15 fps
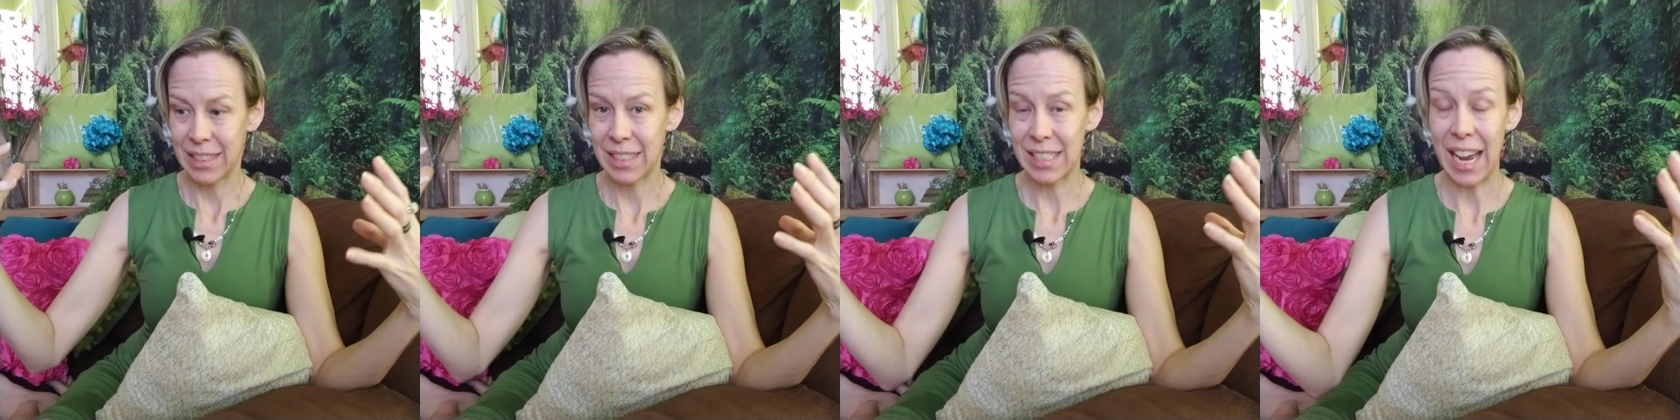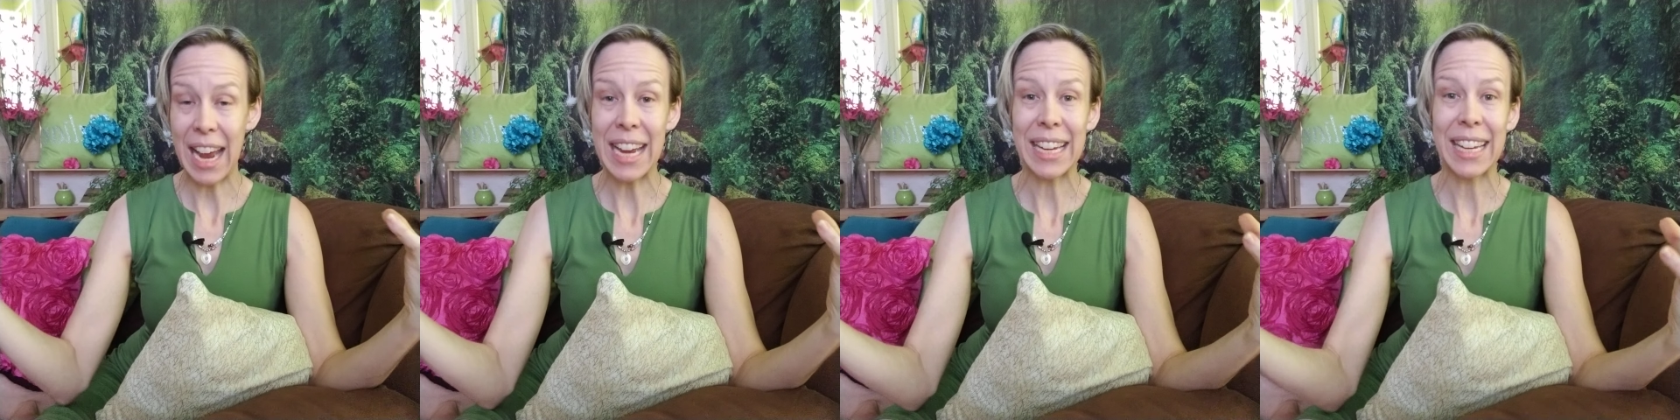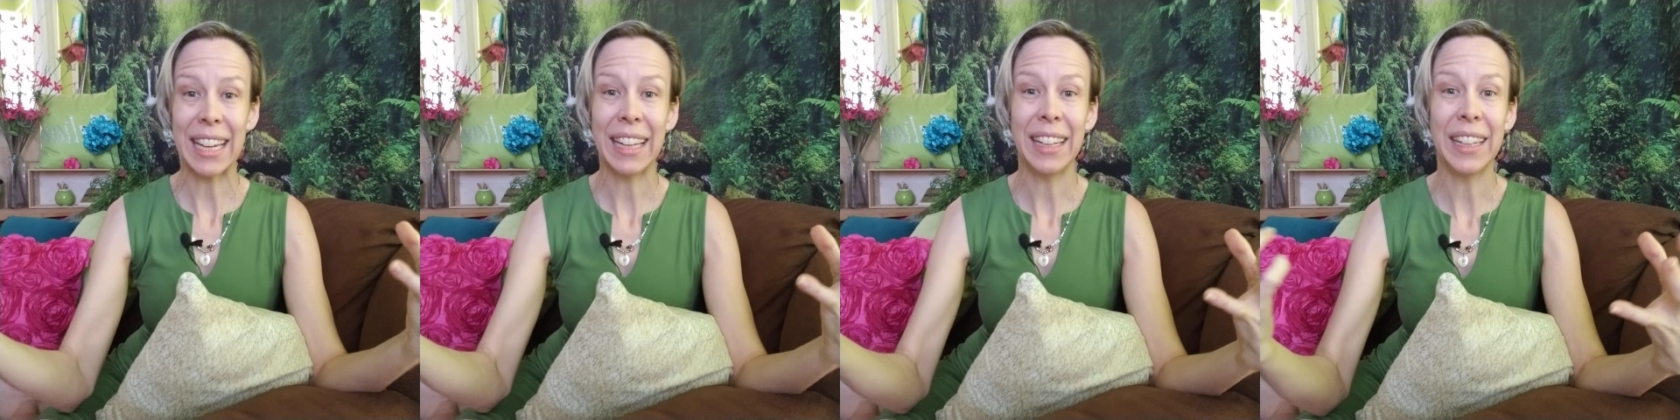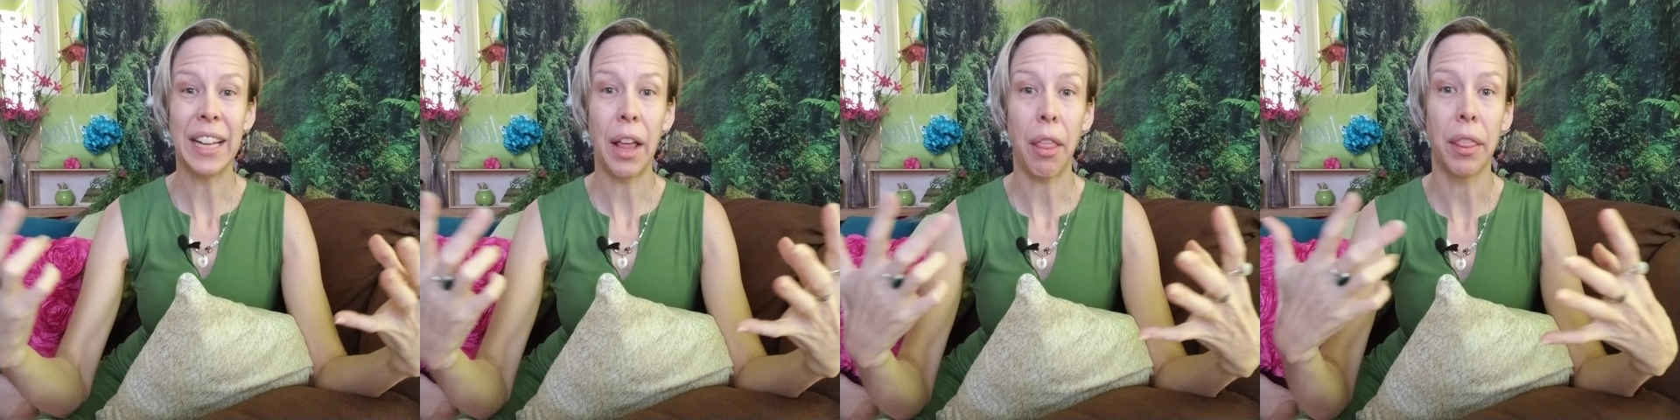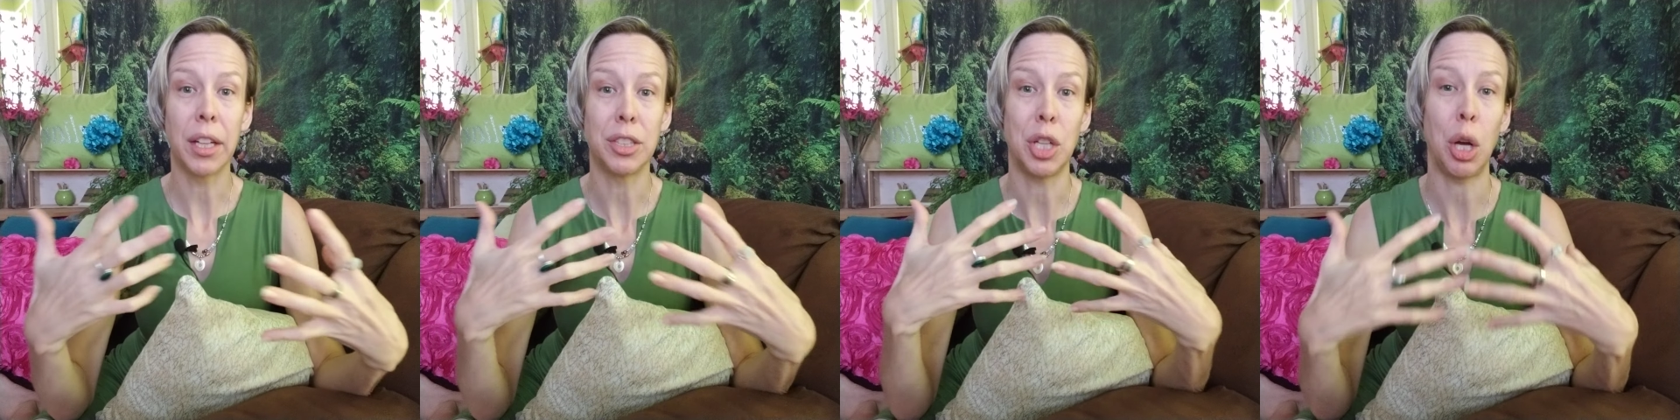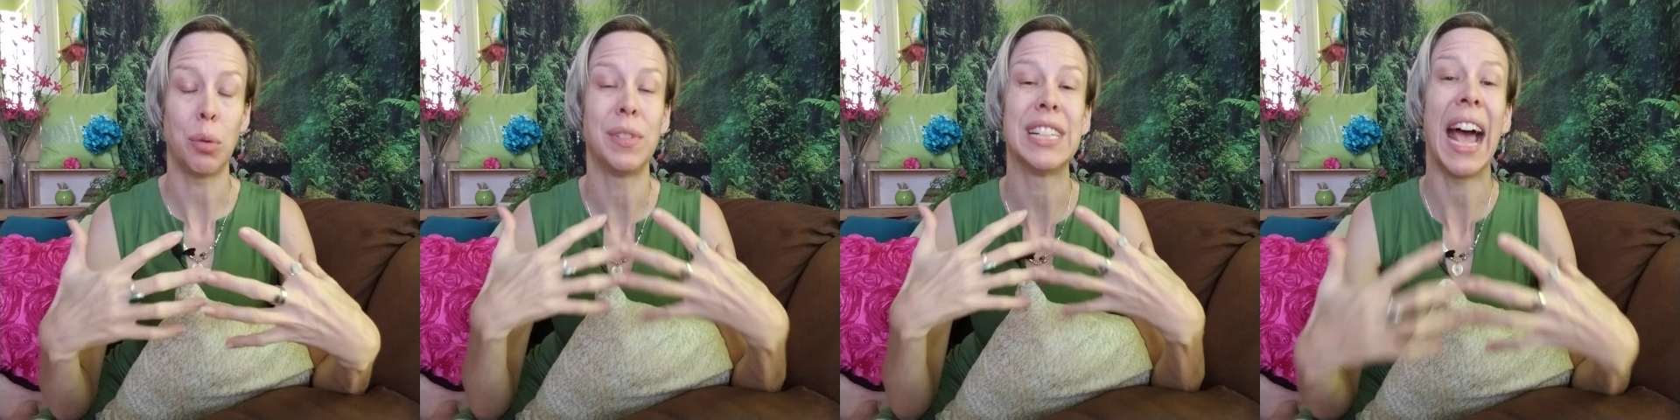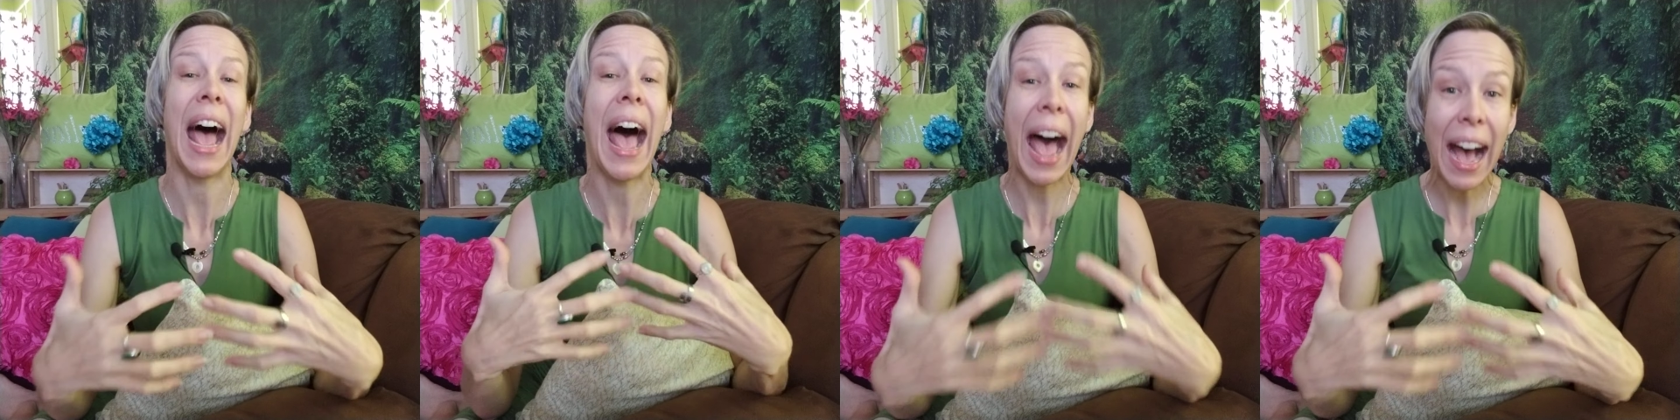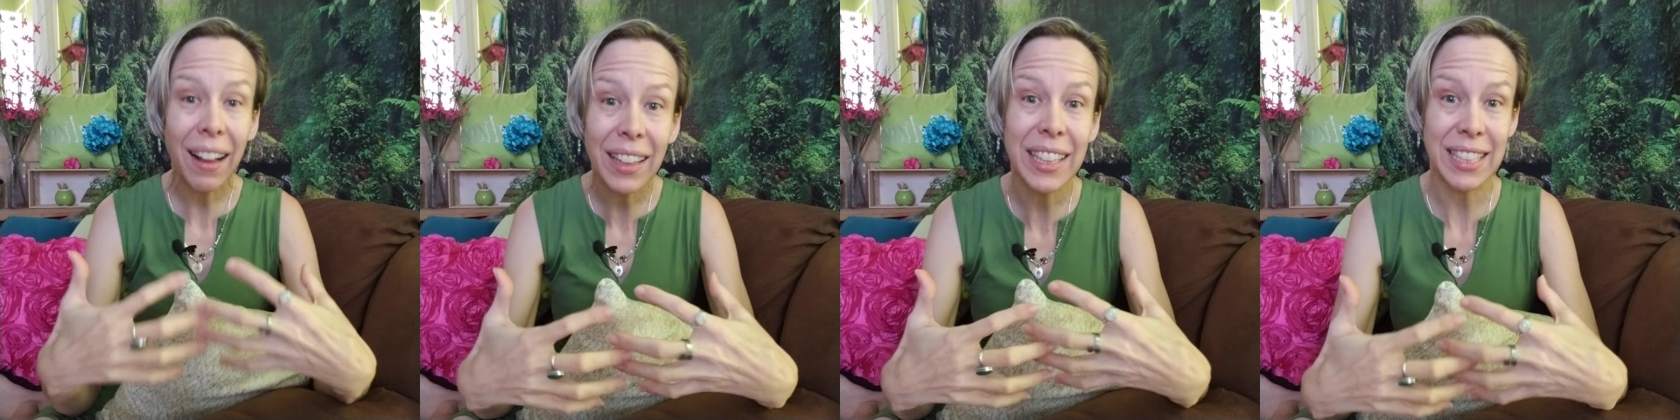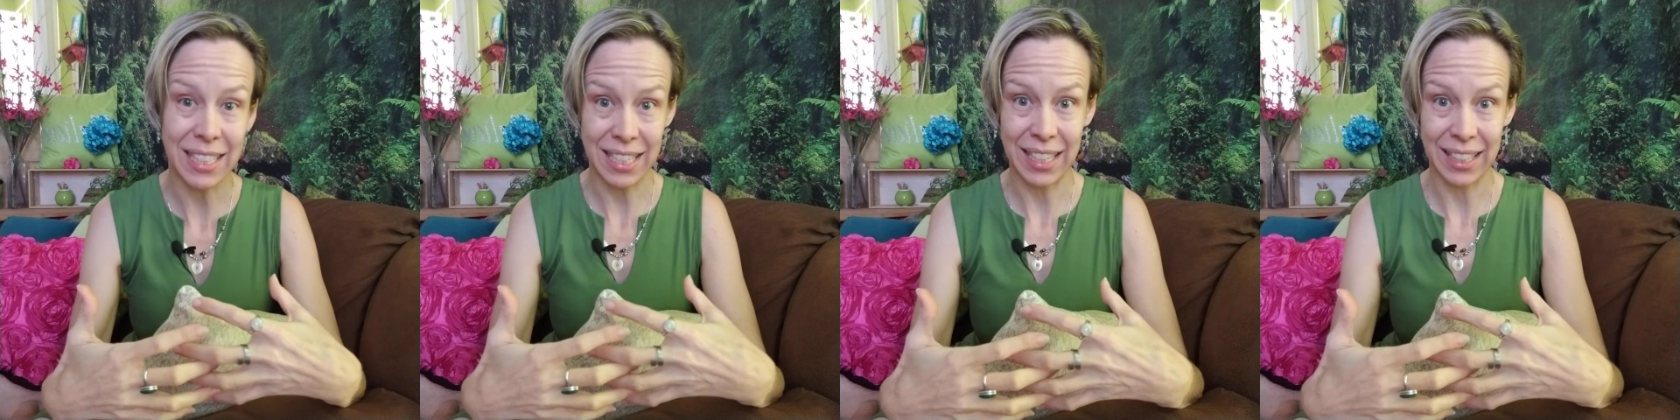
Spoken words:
take in the totality